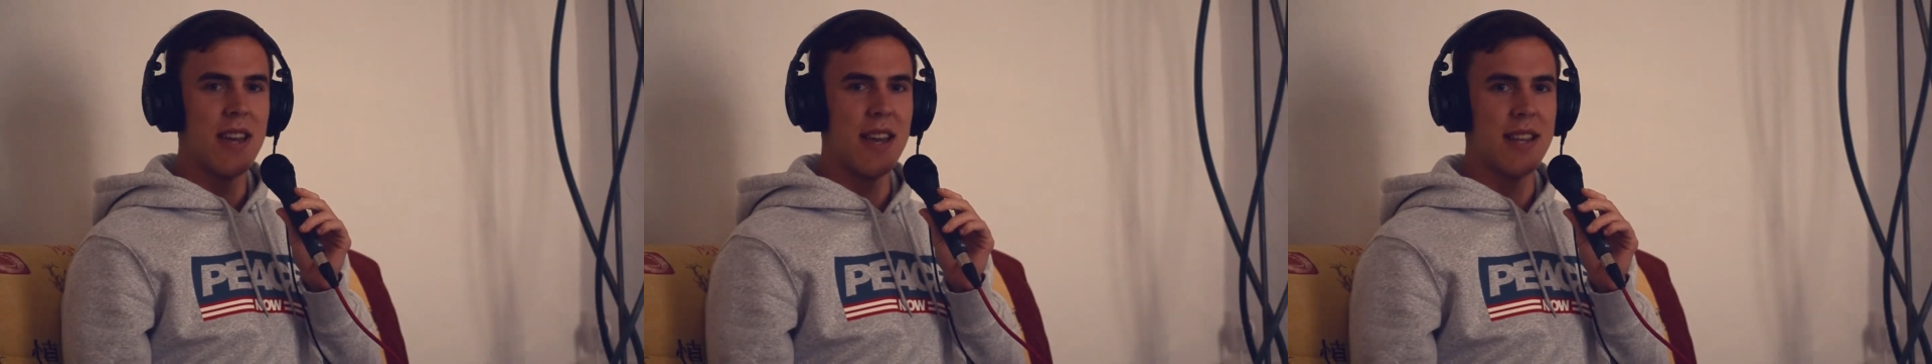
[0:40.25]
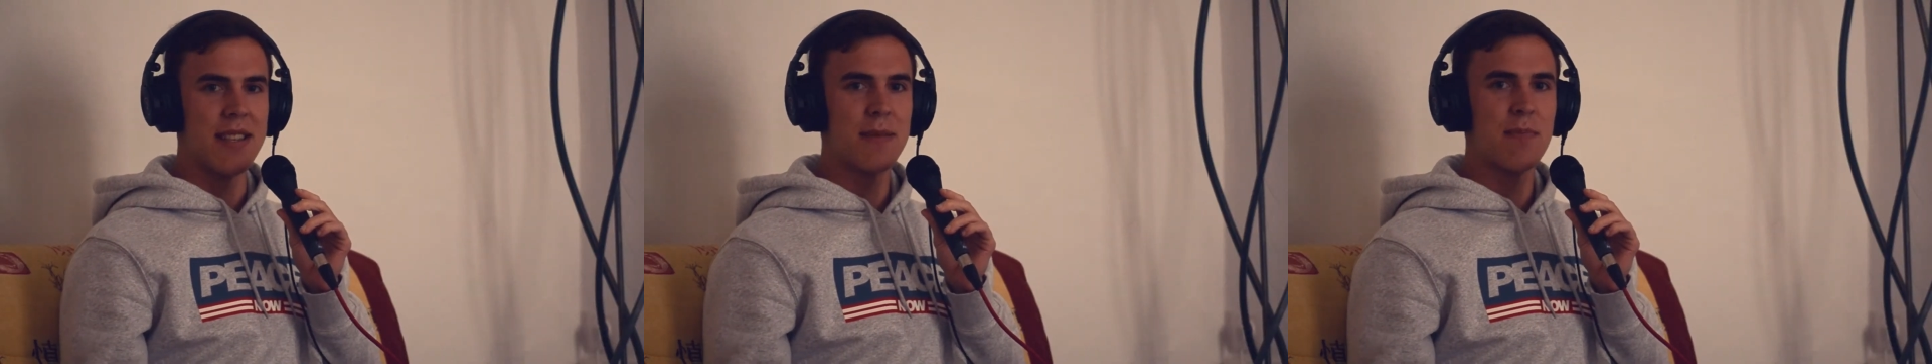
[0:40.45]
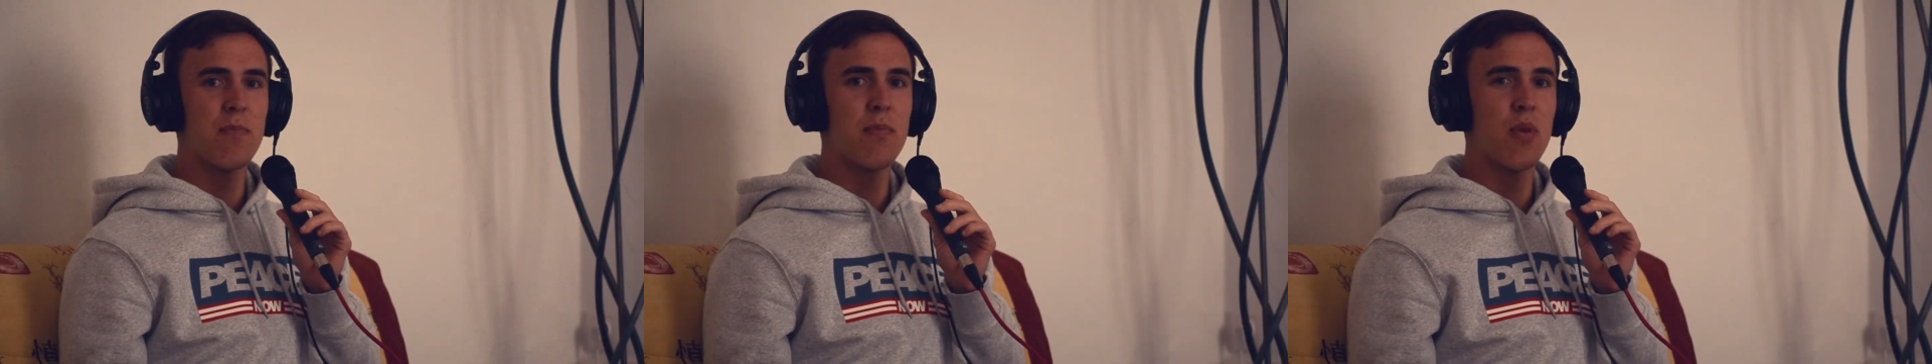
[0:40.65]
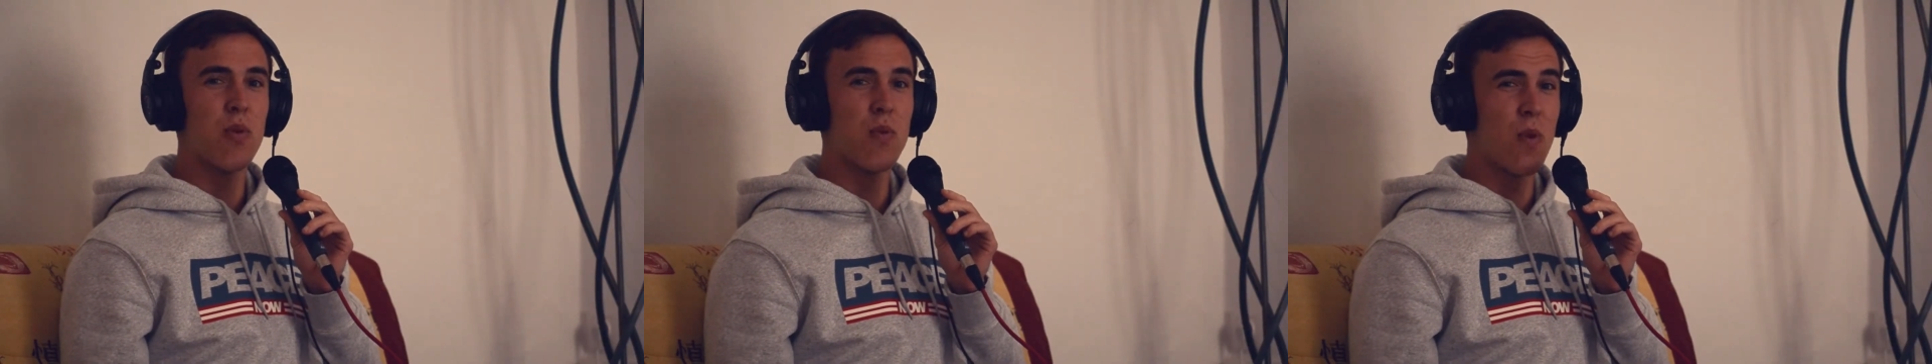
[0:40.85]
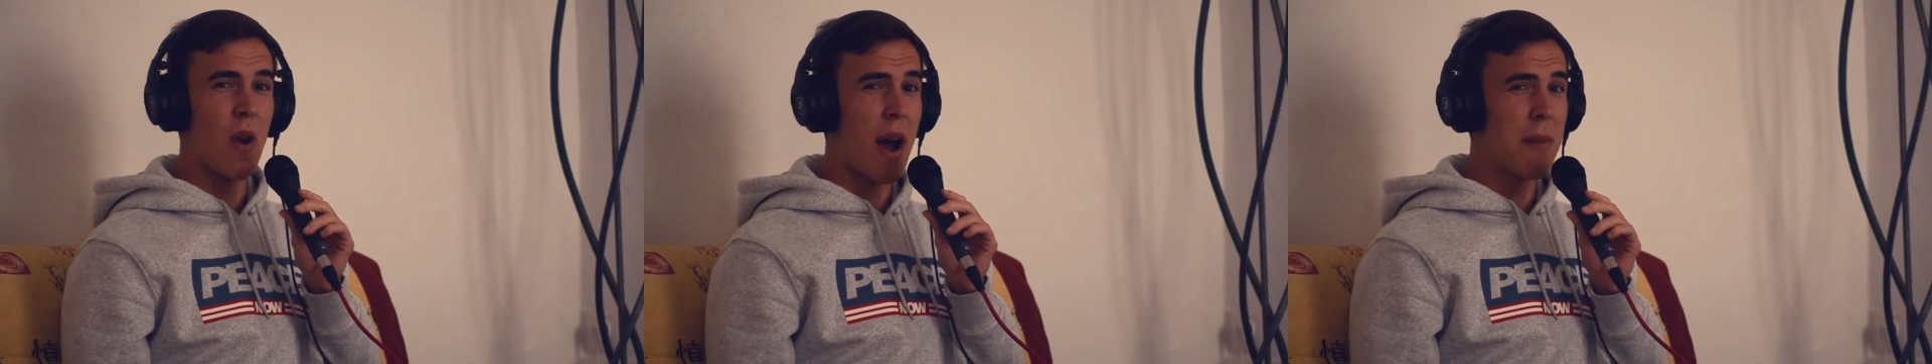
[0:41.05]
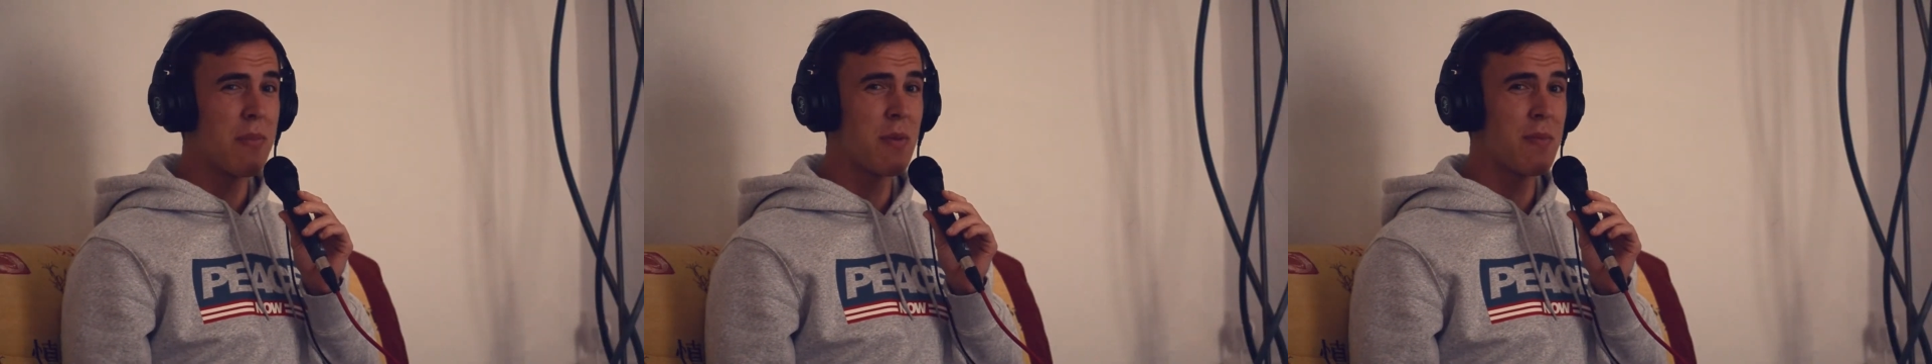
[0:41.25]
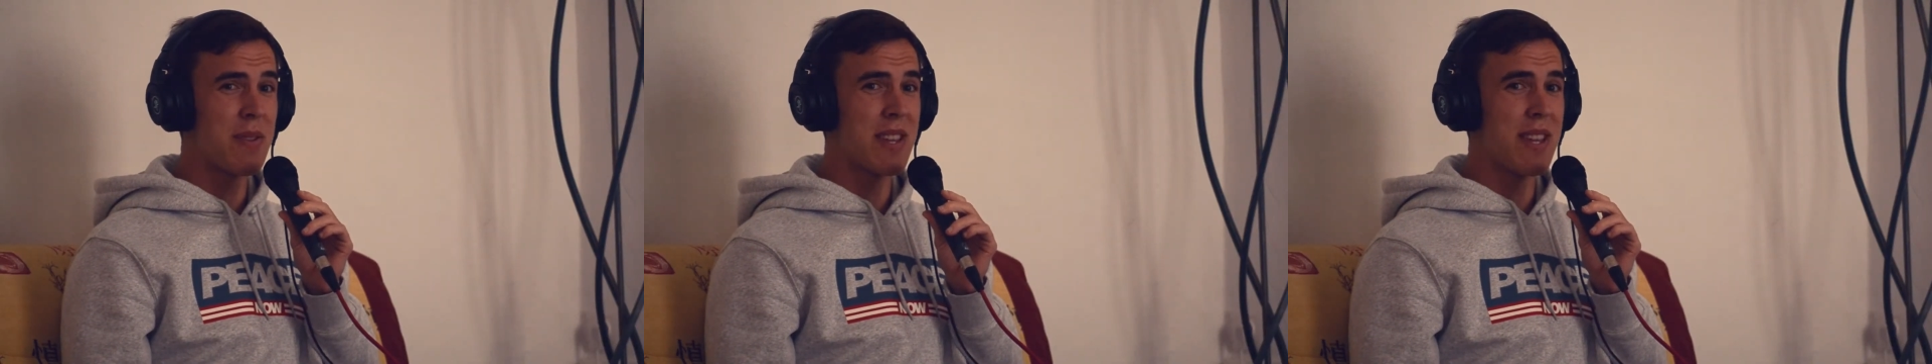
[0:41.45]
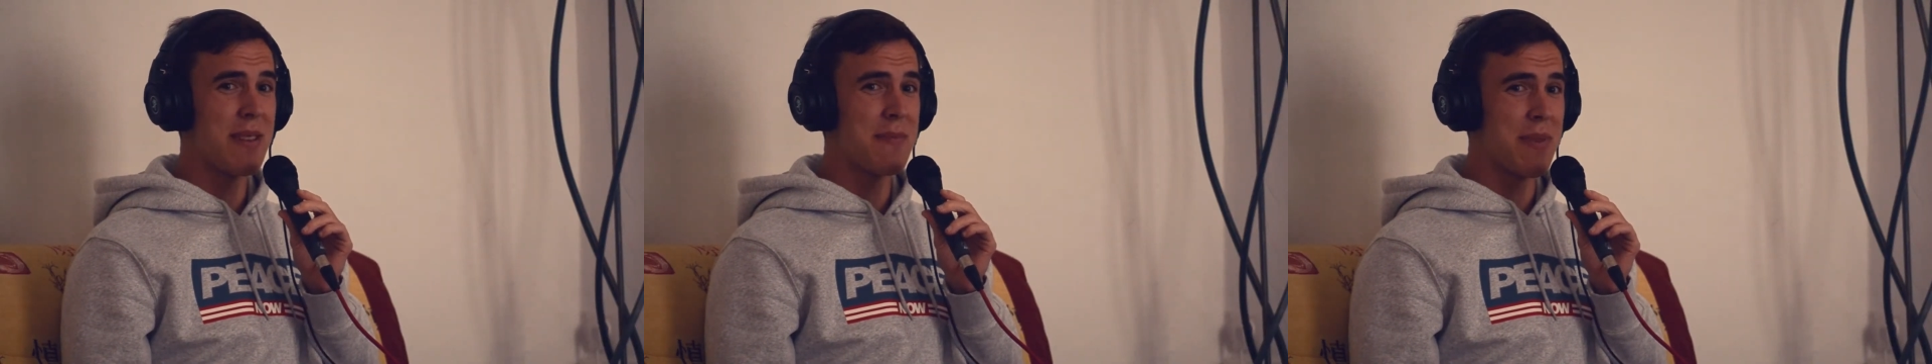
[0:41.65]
it's probably